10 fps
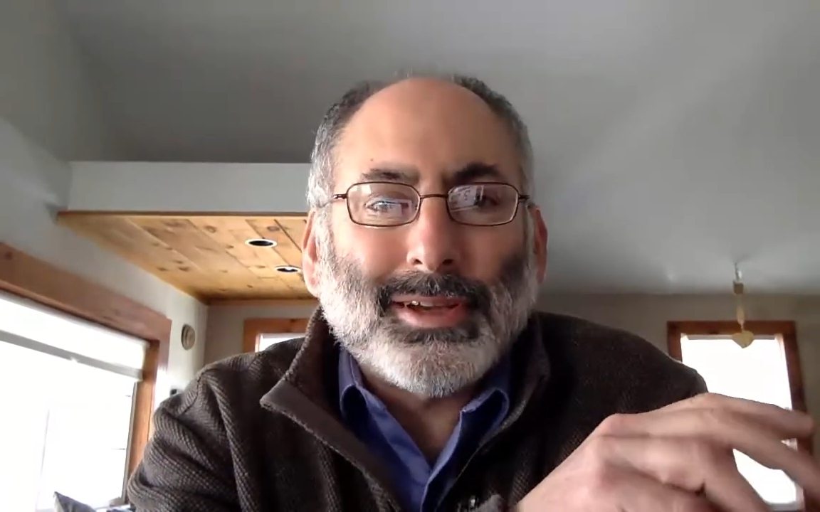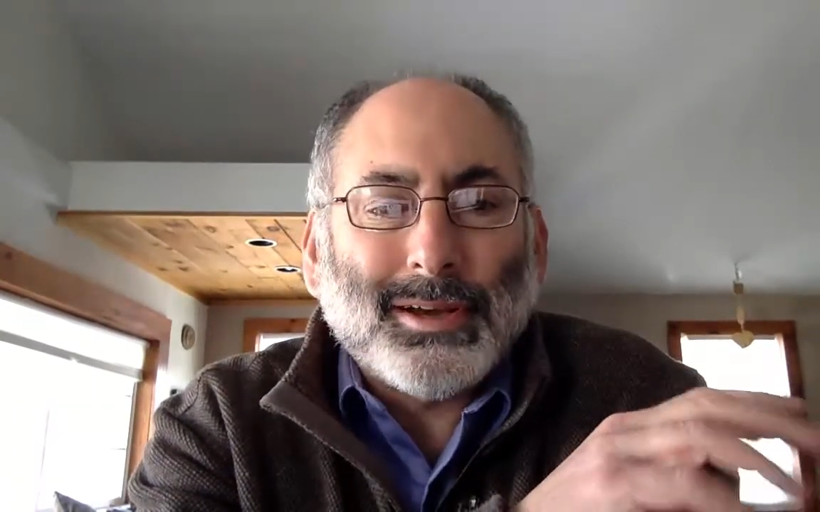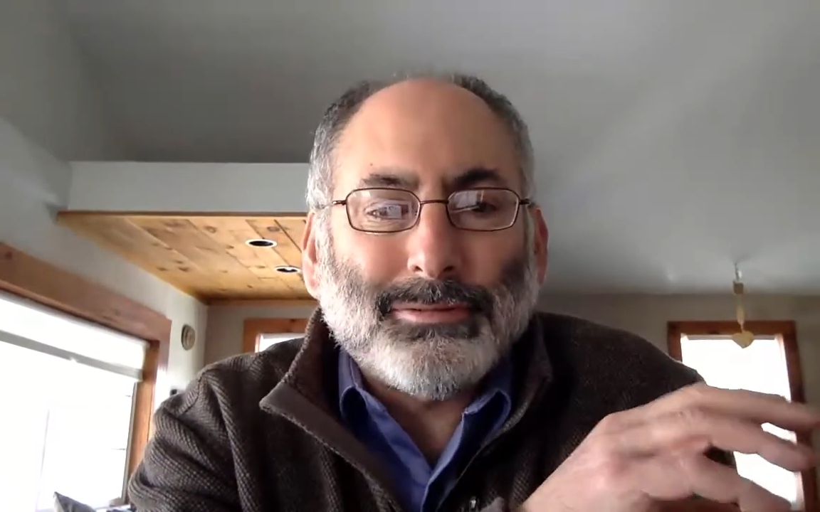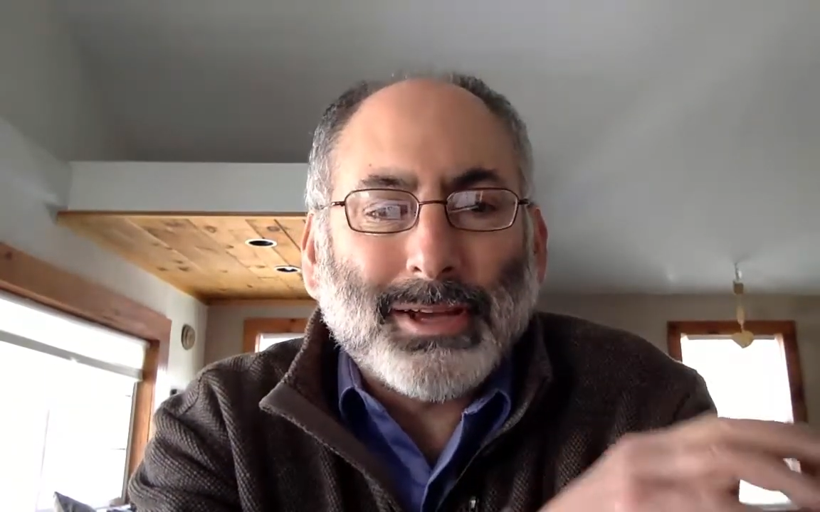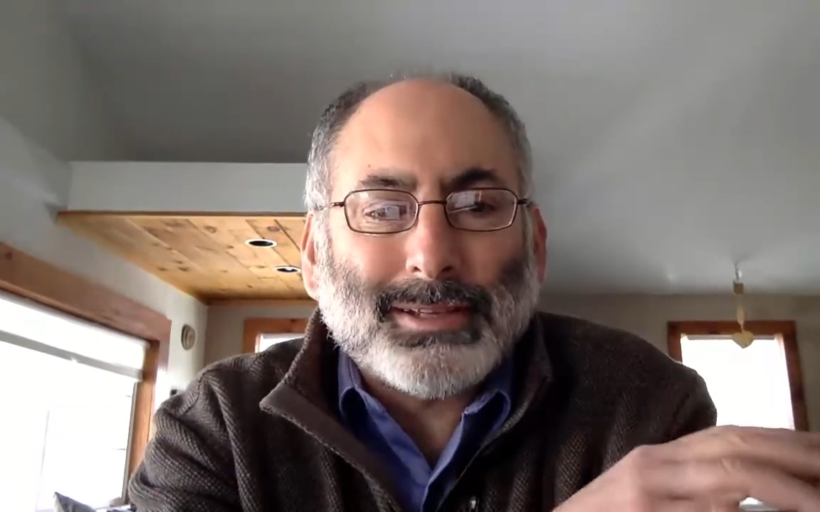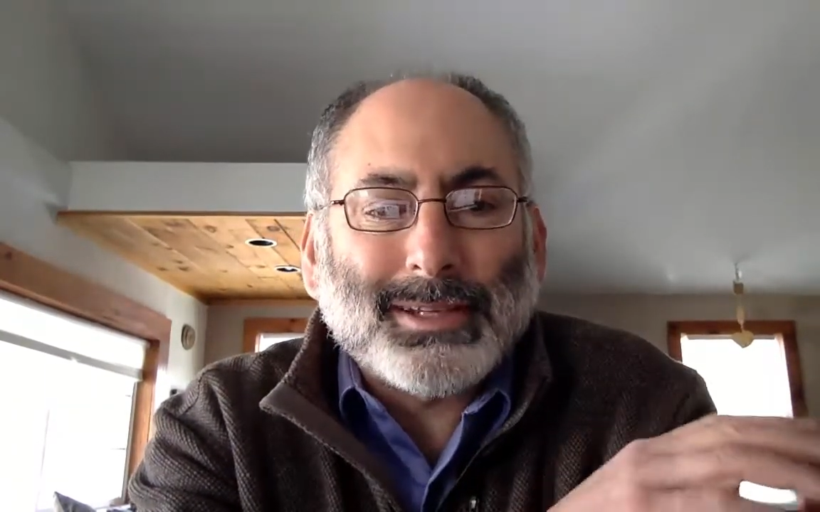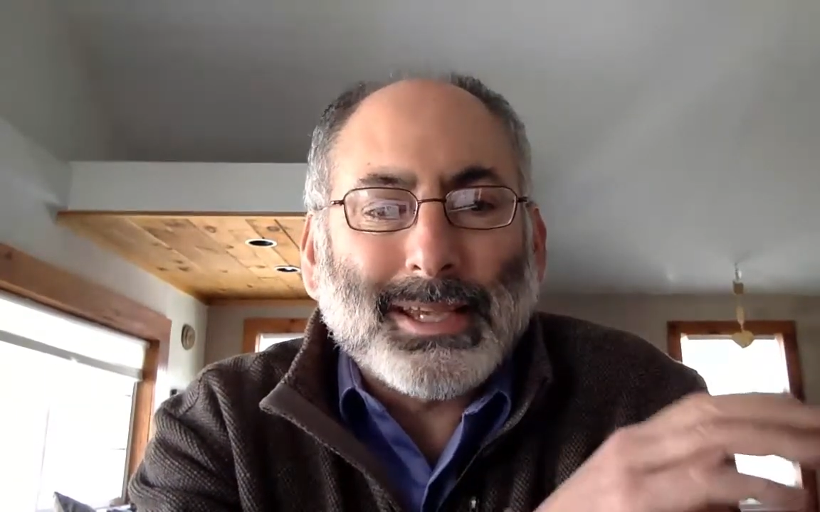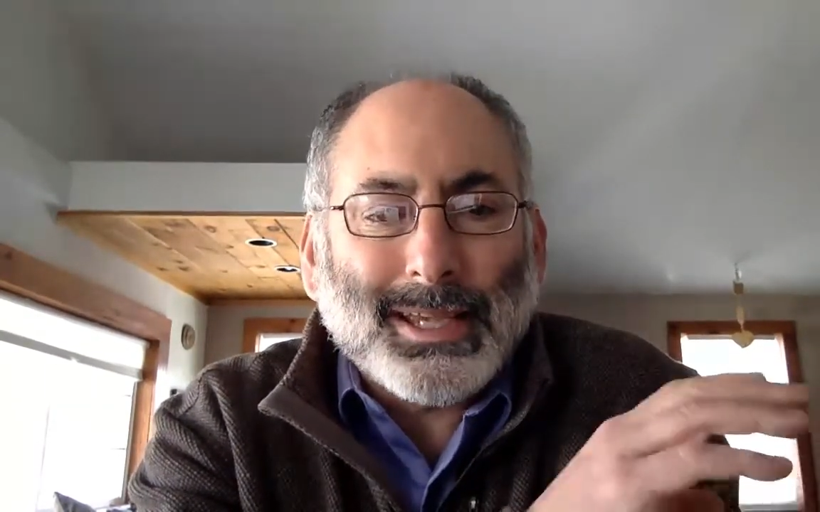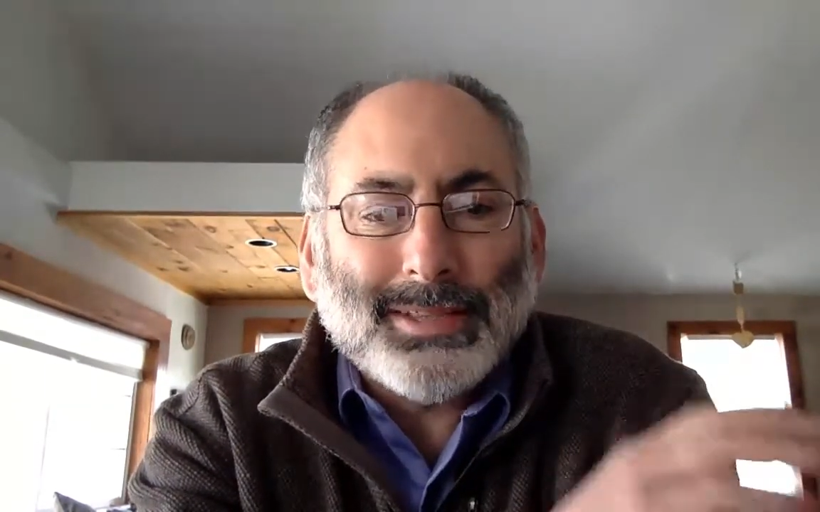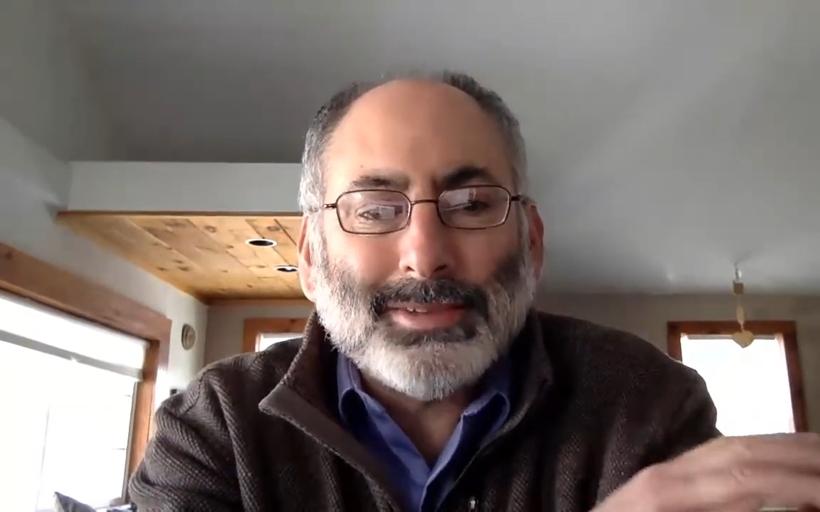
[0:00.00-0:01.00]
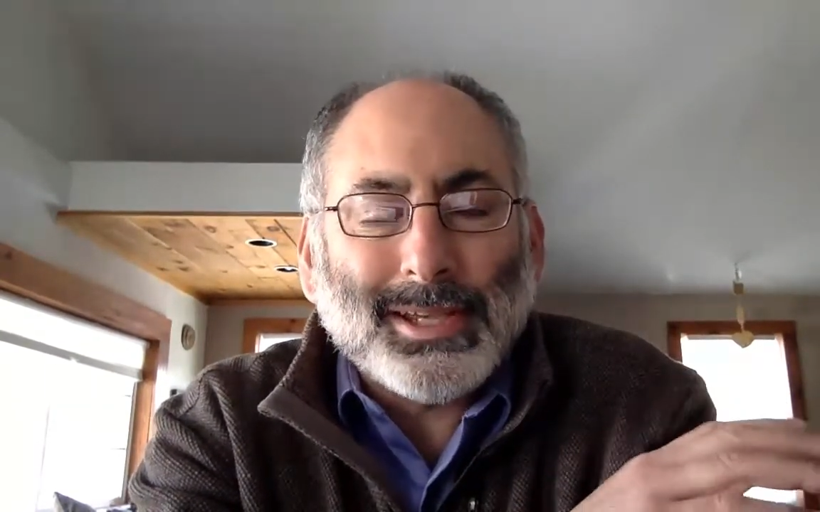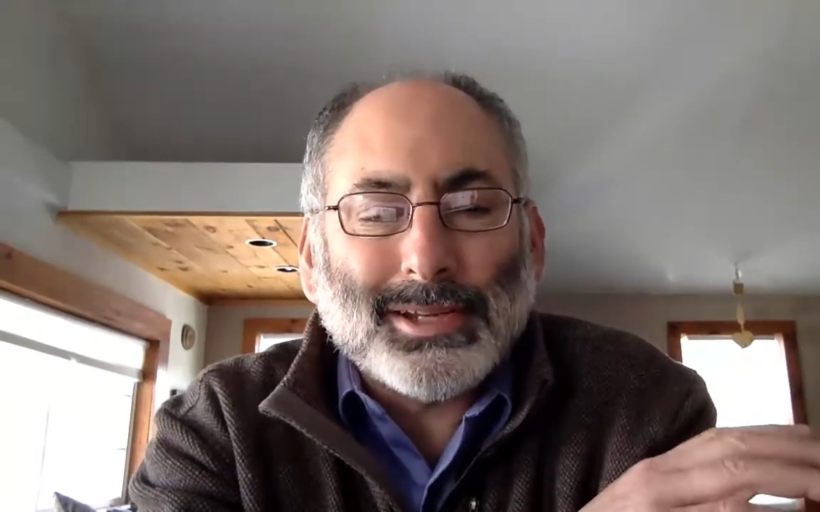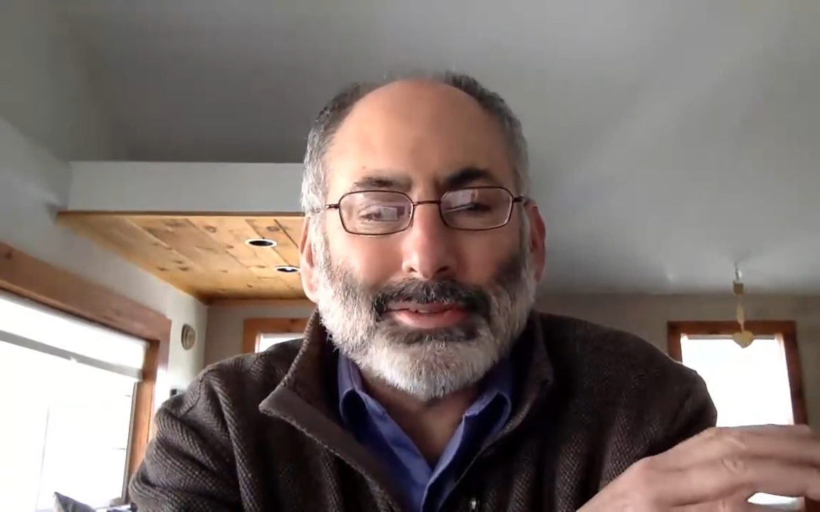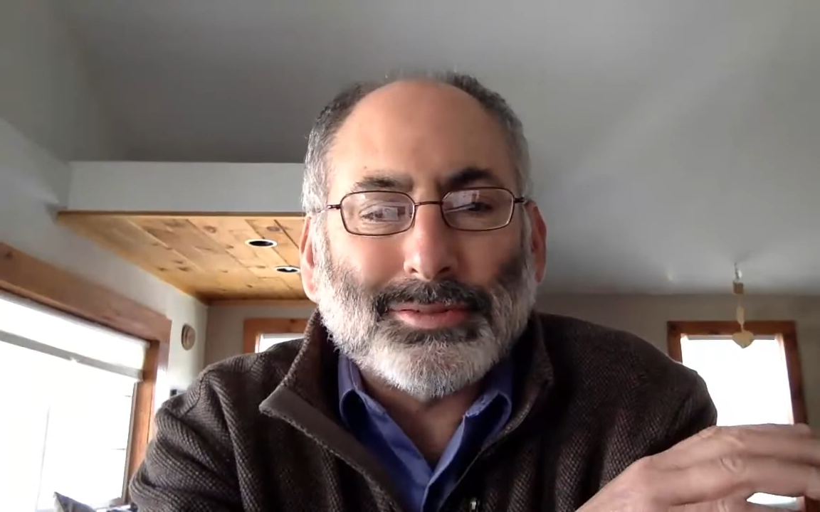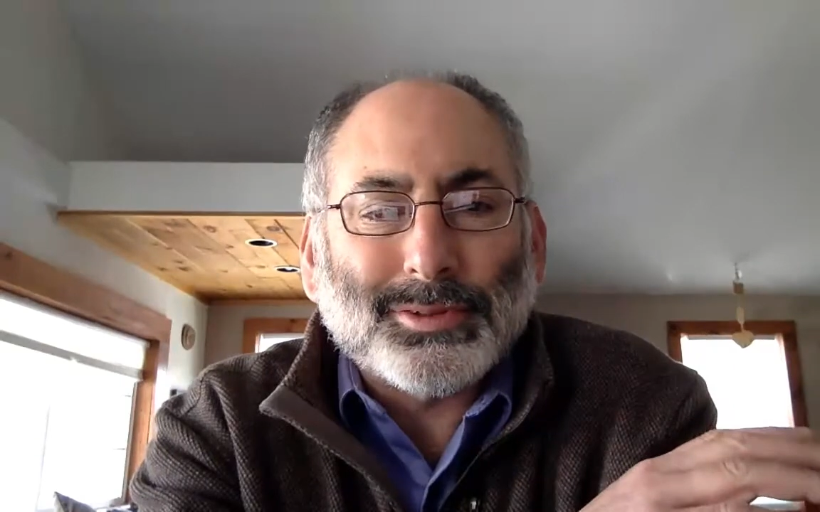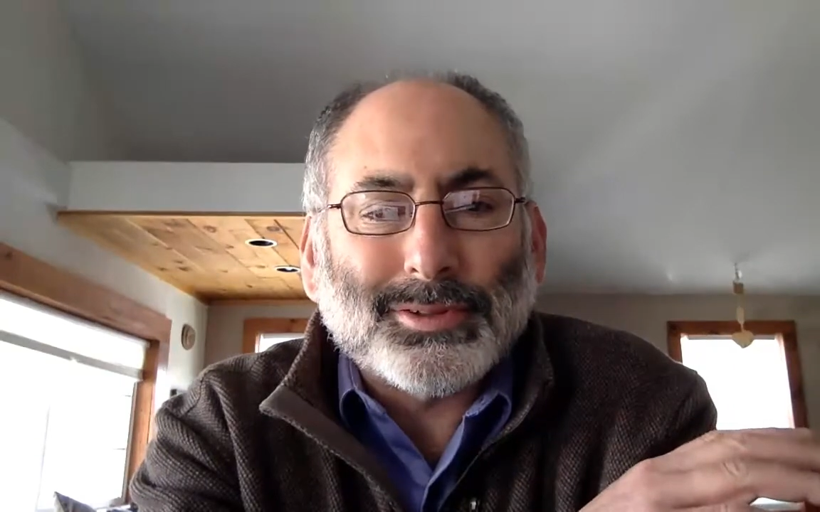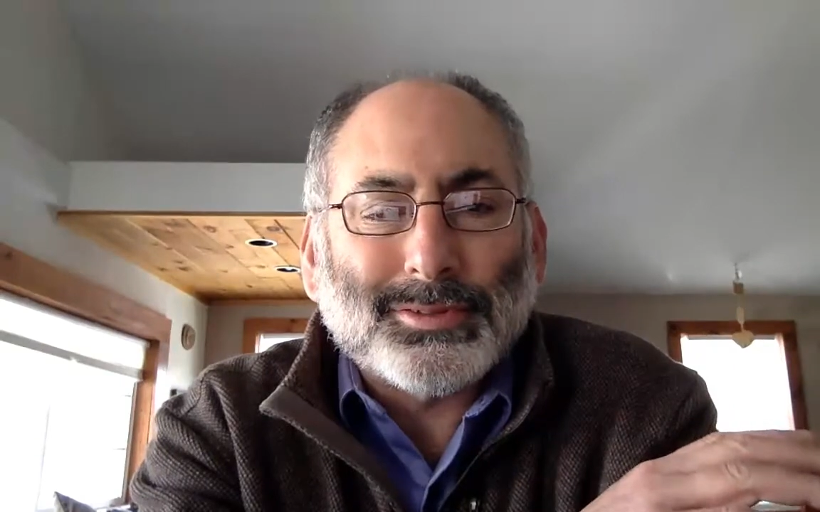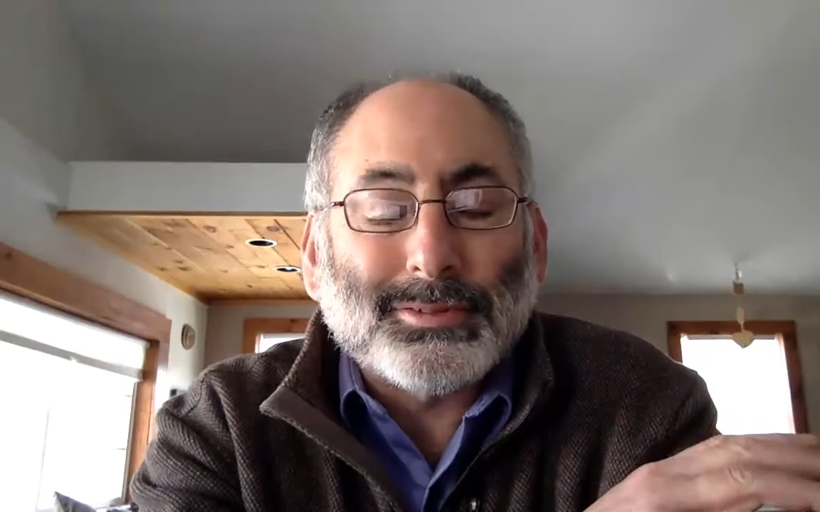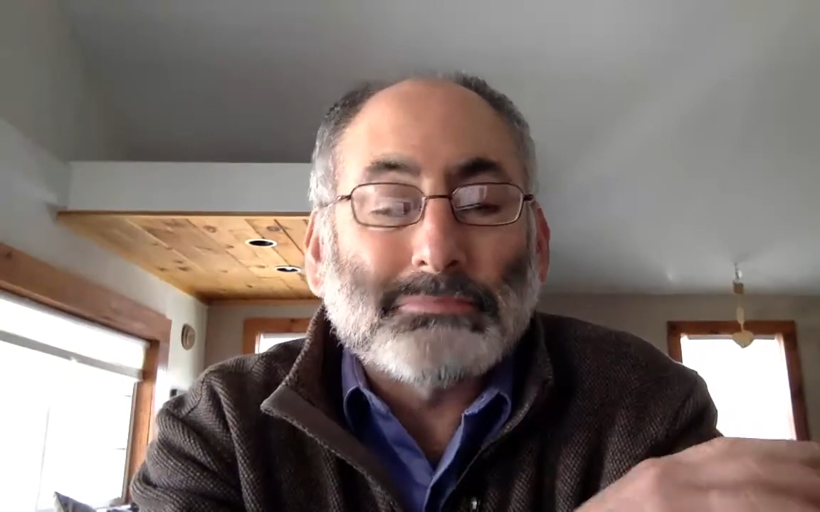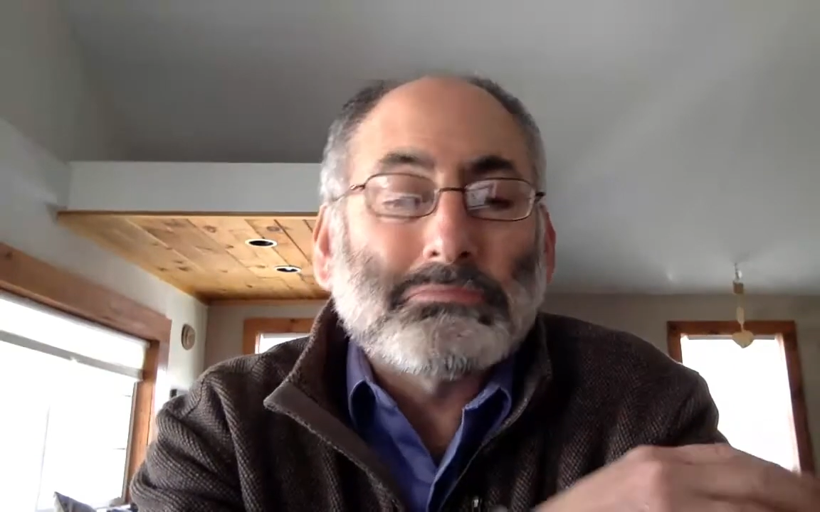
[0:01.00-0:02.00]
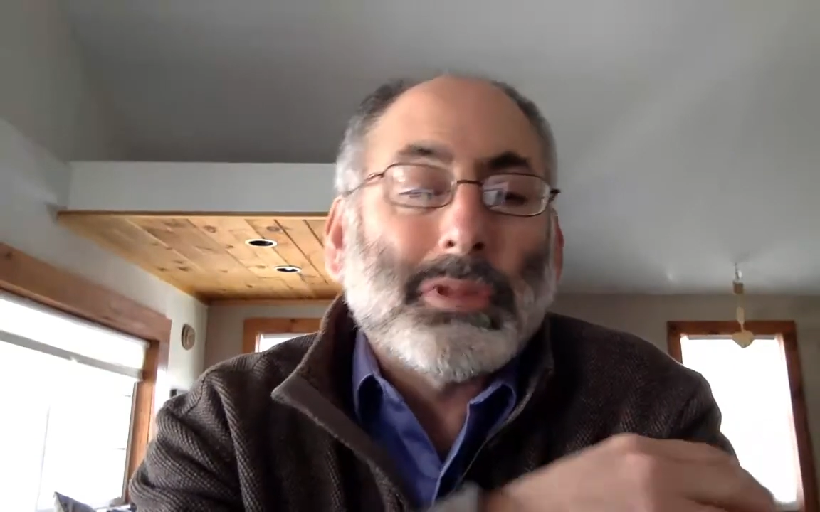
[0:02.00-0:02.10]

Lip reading: affecting its heating source.